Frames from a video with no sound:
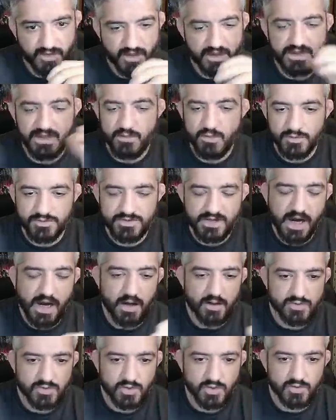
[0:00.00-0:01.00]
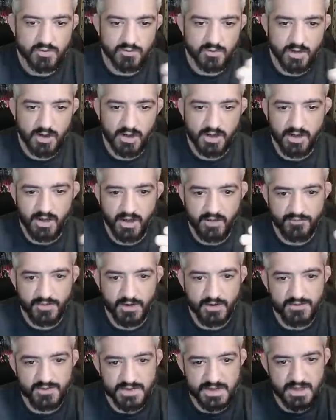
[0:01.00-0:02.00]
he moved out on my
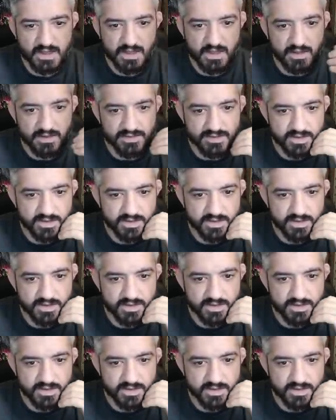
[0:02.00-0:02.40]
fifth skill,